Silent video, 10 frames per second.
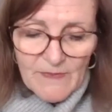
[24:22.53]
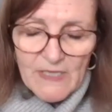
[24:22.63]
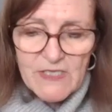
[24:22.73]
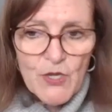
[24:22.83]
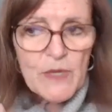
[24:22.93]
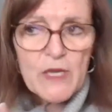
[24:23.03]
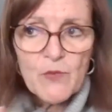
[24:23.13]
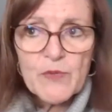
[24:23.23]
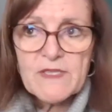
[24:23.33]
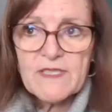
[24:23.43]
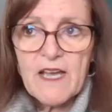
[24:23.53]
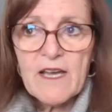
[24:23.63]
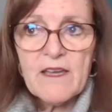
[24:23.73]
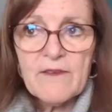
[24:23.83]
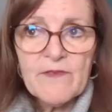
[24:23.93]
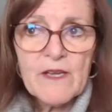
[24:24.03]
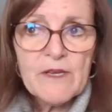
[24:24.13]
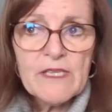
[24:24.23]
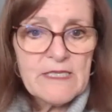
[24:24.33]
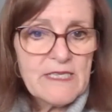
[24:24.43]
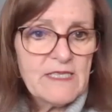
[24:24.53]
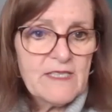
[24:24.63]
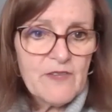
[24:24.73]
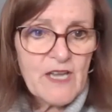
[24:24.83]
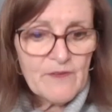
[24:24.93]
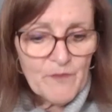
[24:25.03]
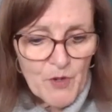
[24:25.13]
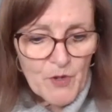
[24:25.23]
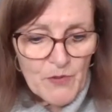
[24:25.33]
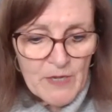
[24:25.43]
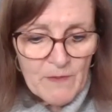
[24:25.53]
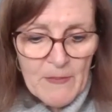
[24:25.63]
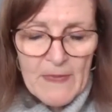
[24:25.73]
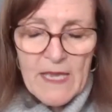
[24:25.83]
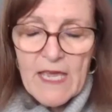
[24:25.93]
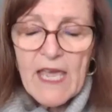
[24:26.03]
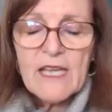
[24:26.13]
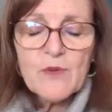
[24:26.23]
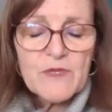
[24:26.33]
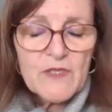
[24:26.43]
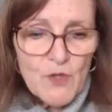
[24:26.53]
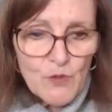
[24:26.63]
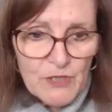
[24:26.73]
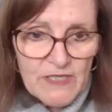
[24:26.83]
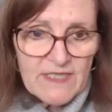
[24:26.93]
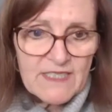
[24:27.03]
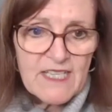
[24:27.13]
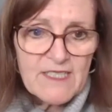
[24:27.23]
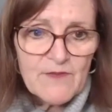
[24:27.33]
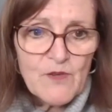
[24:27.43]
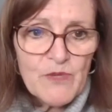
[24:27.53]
So it was a very intensive kind of program, and it was hugely successful.